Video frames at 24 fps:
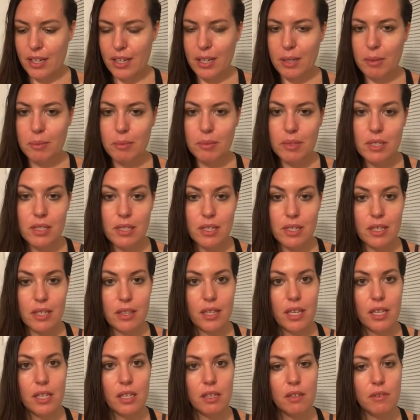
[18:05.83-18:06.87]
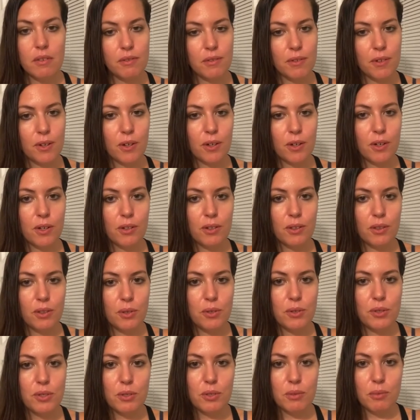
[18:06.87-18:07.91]
I want to say thank you for
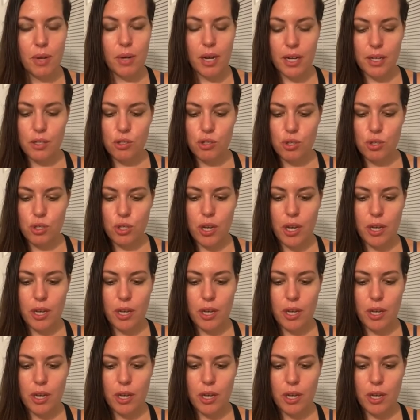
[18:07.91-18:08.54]
those who watched.